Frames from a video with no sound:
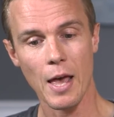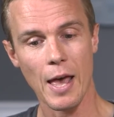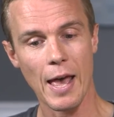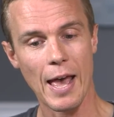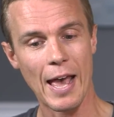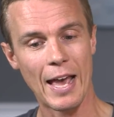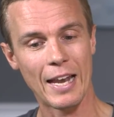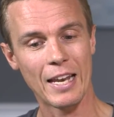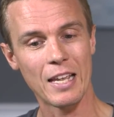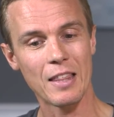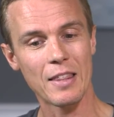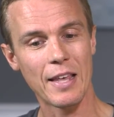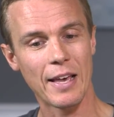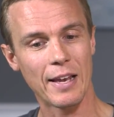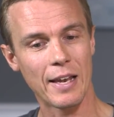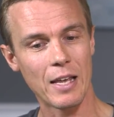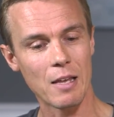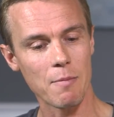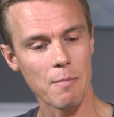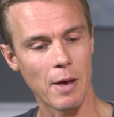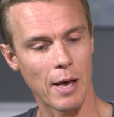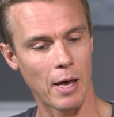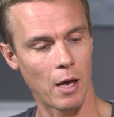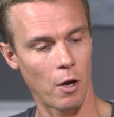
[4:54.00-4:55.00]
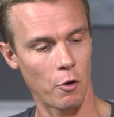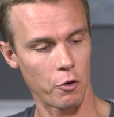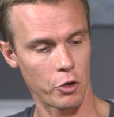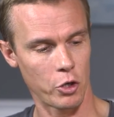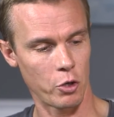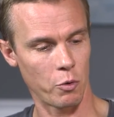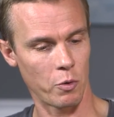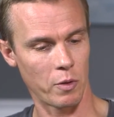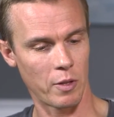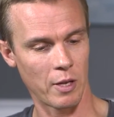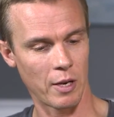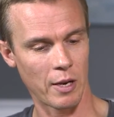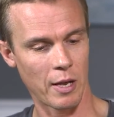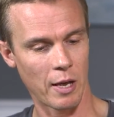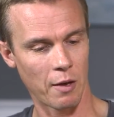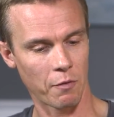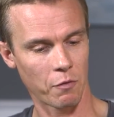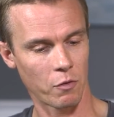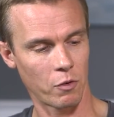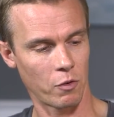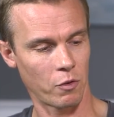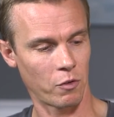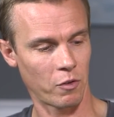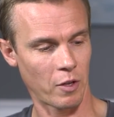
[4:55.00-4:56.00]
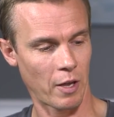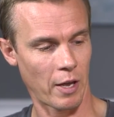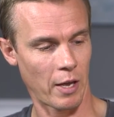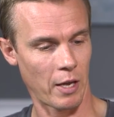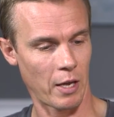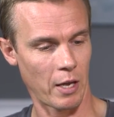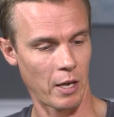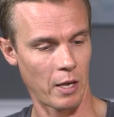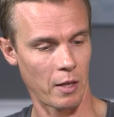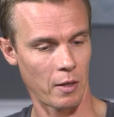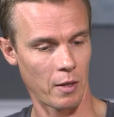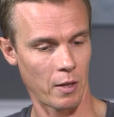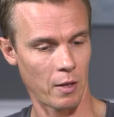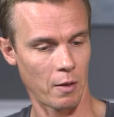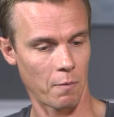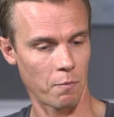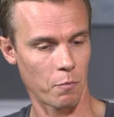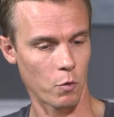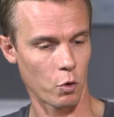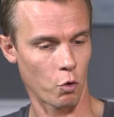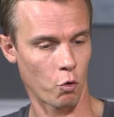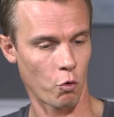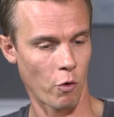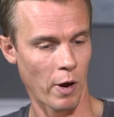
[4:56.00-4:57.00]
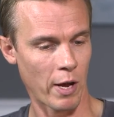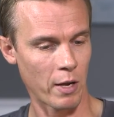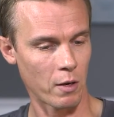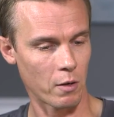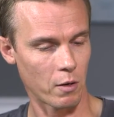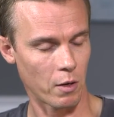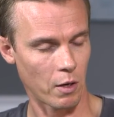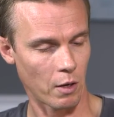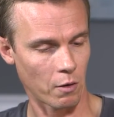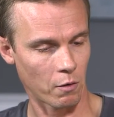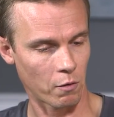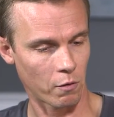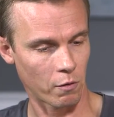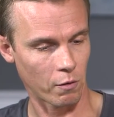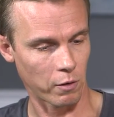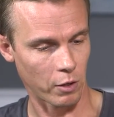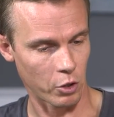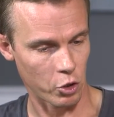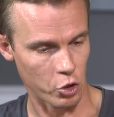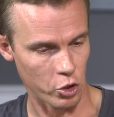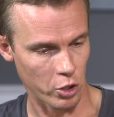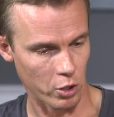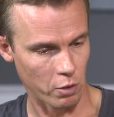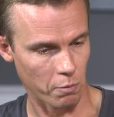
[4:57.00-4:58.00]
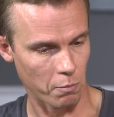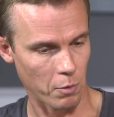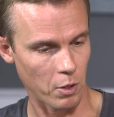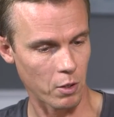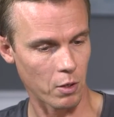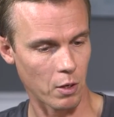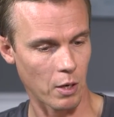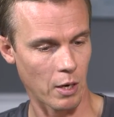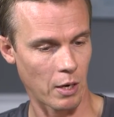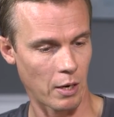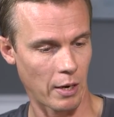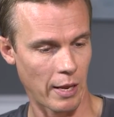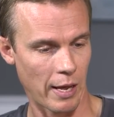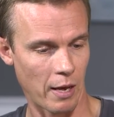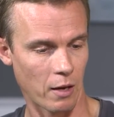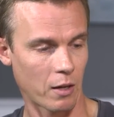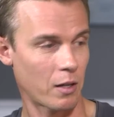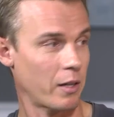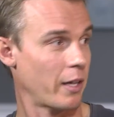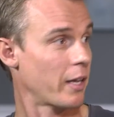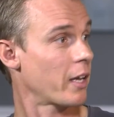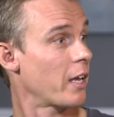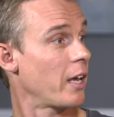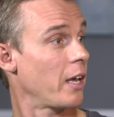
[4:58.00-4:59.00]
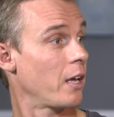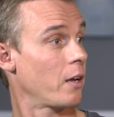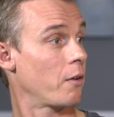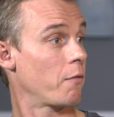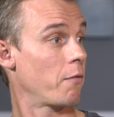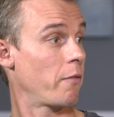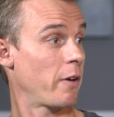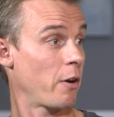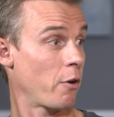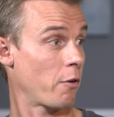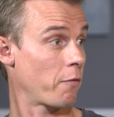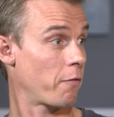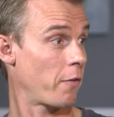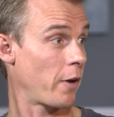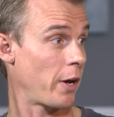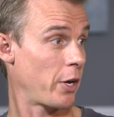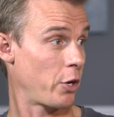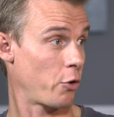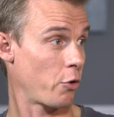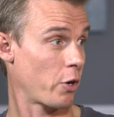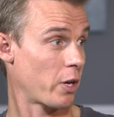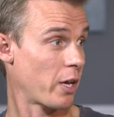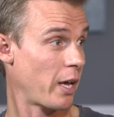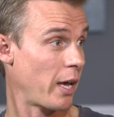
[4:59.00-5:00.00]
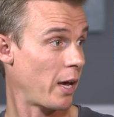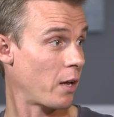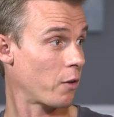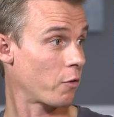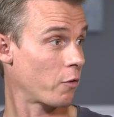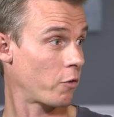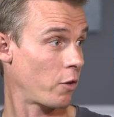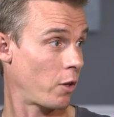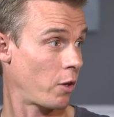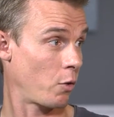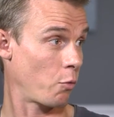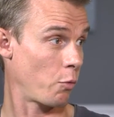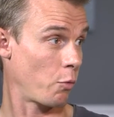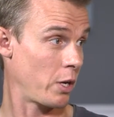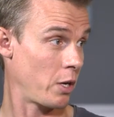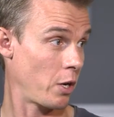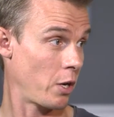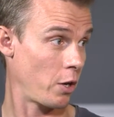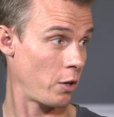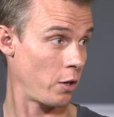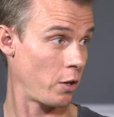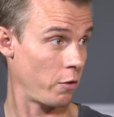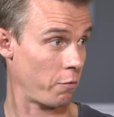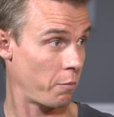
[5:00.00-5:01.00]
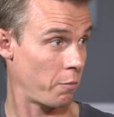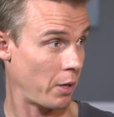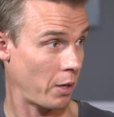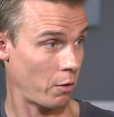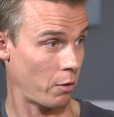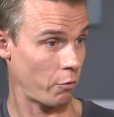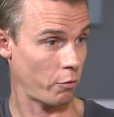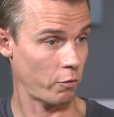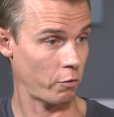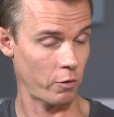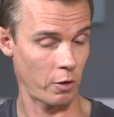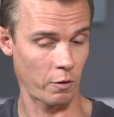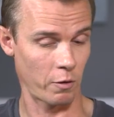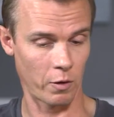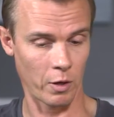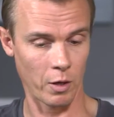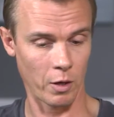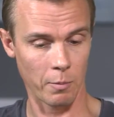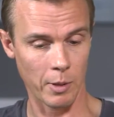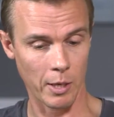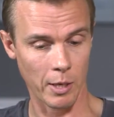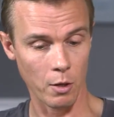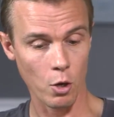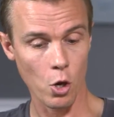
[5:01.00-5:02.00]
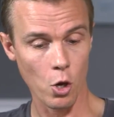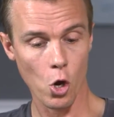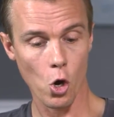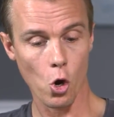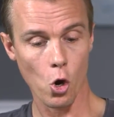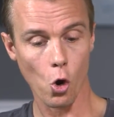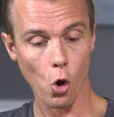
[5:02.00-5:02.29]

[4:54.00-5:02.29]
And in that email, you would then have to say either, great, it's legitimate, and now click here to verify your account so yes. that we know that you've been able to receive the yep, email. Yep.